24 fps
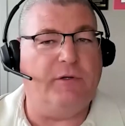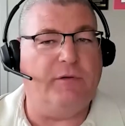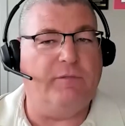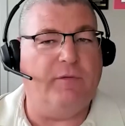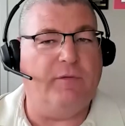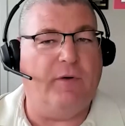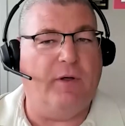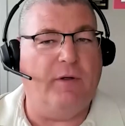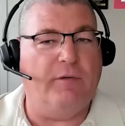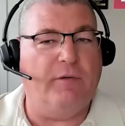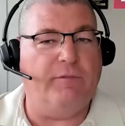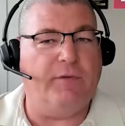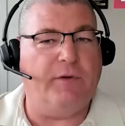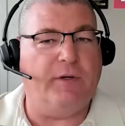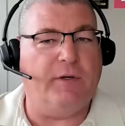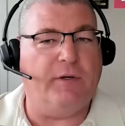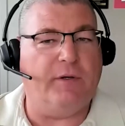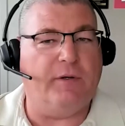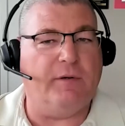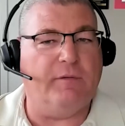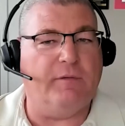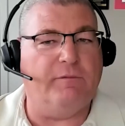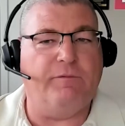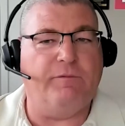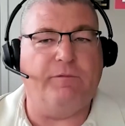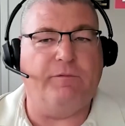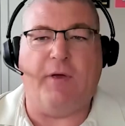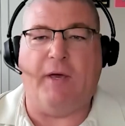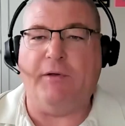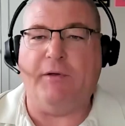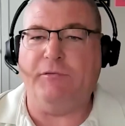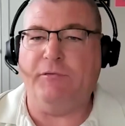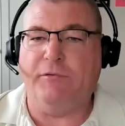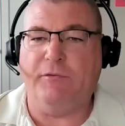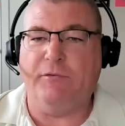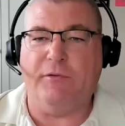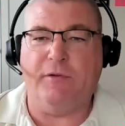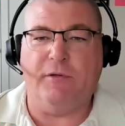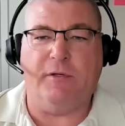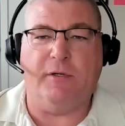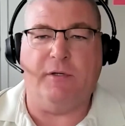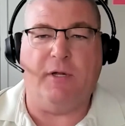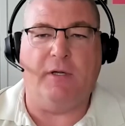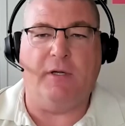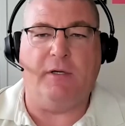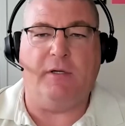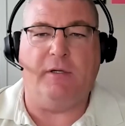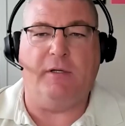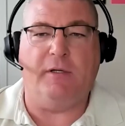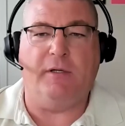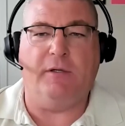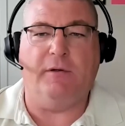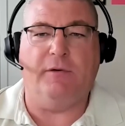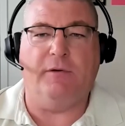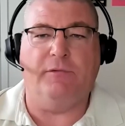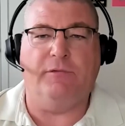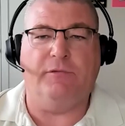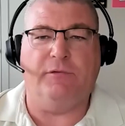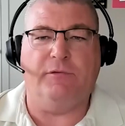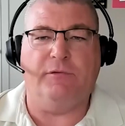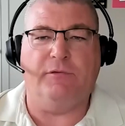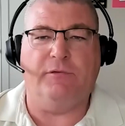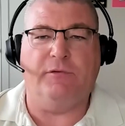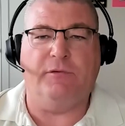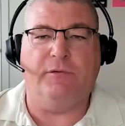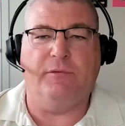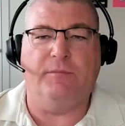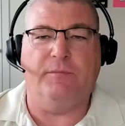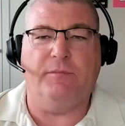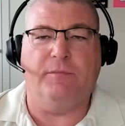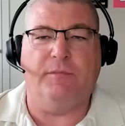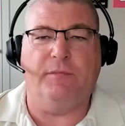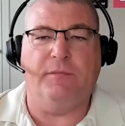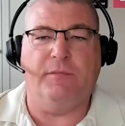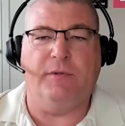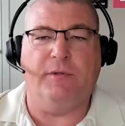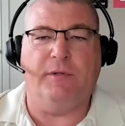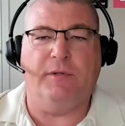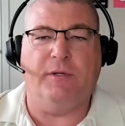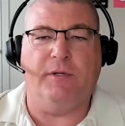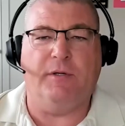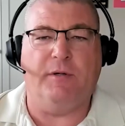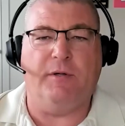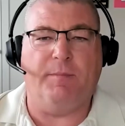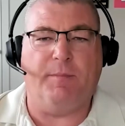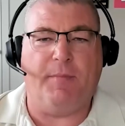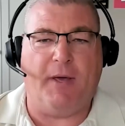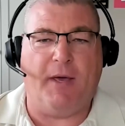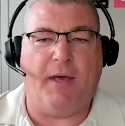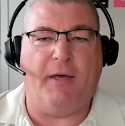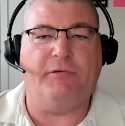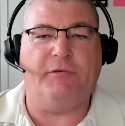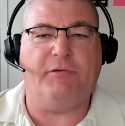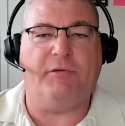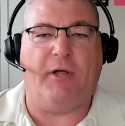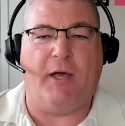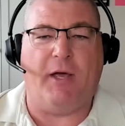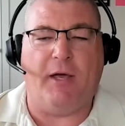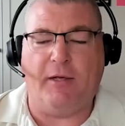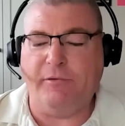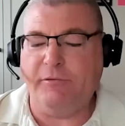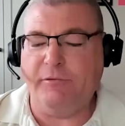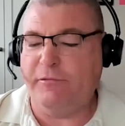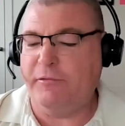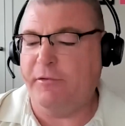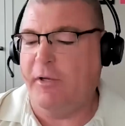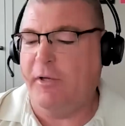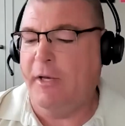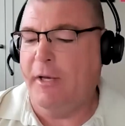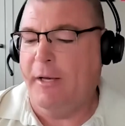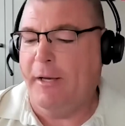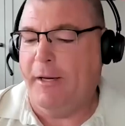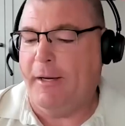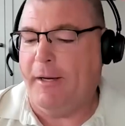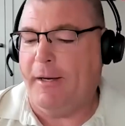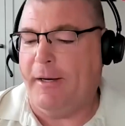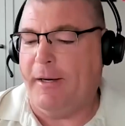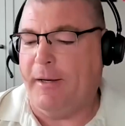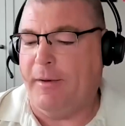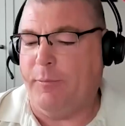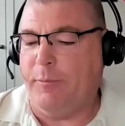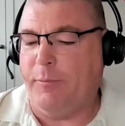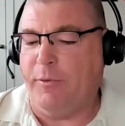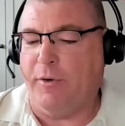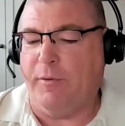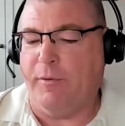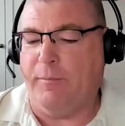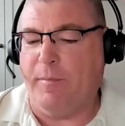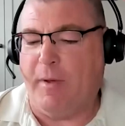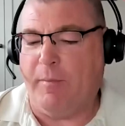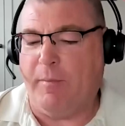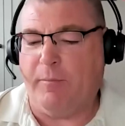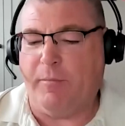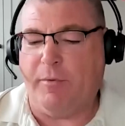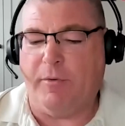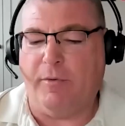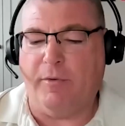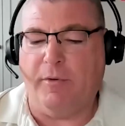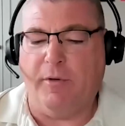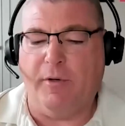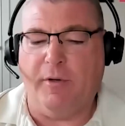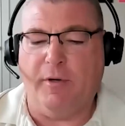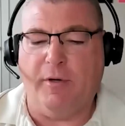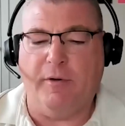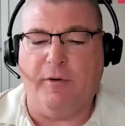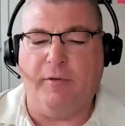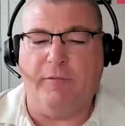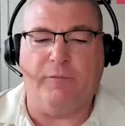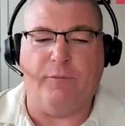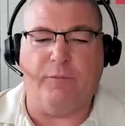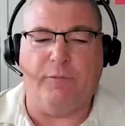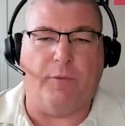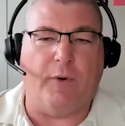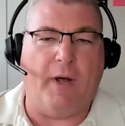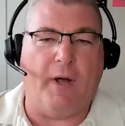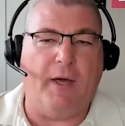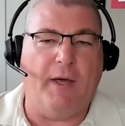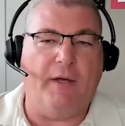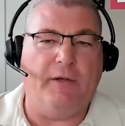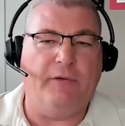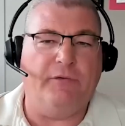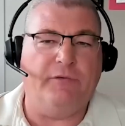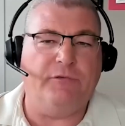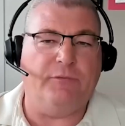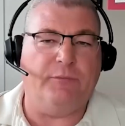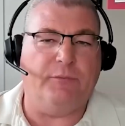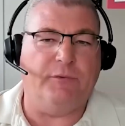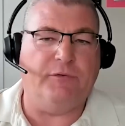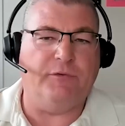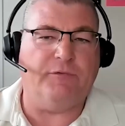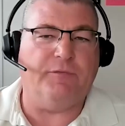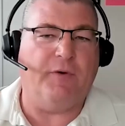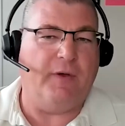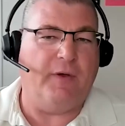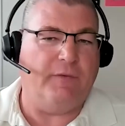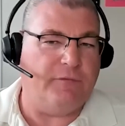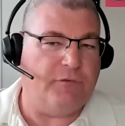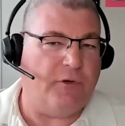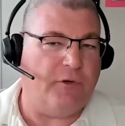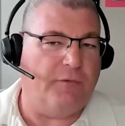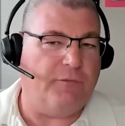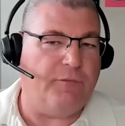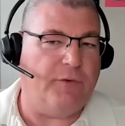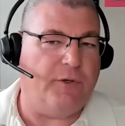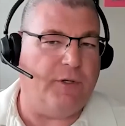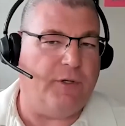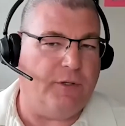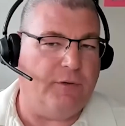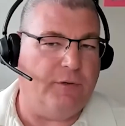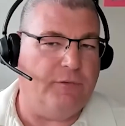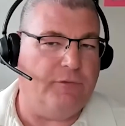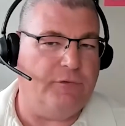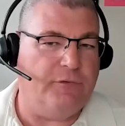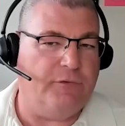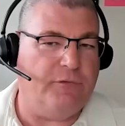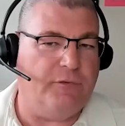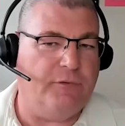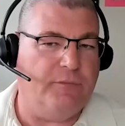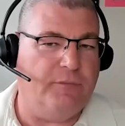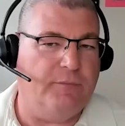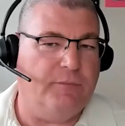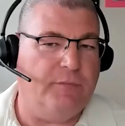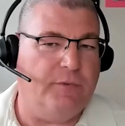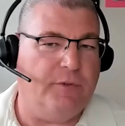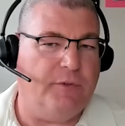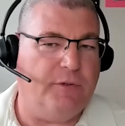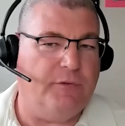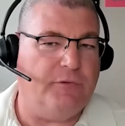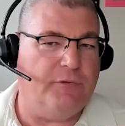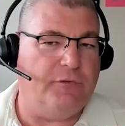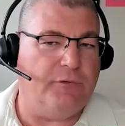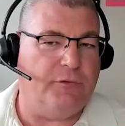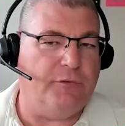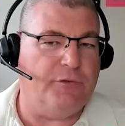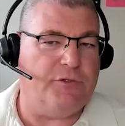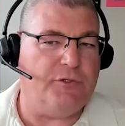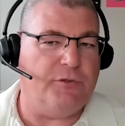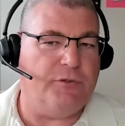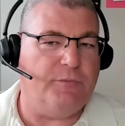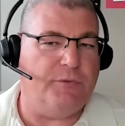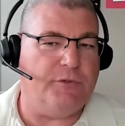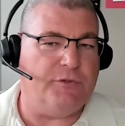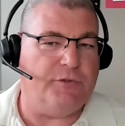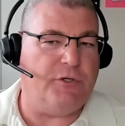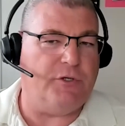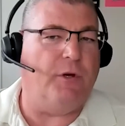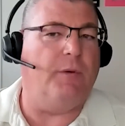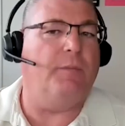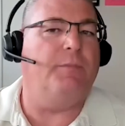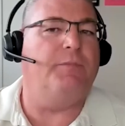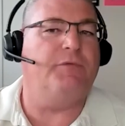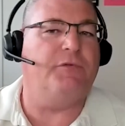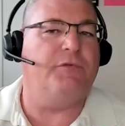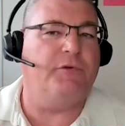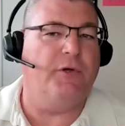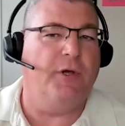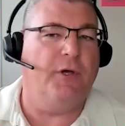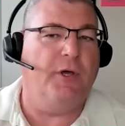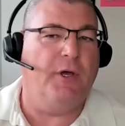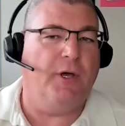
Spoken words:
evolving faster than any ecosystem in the past has. We're a member of RISE, RISC-V Software Ecosystem Consortium, which helps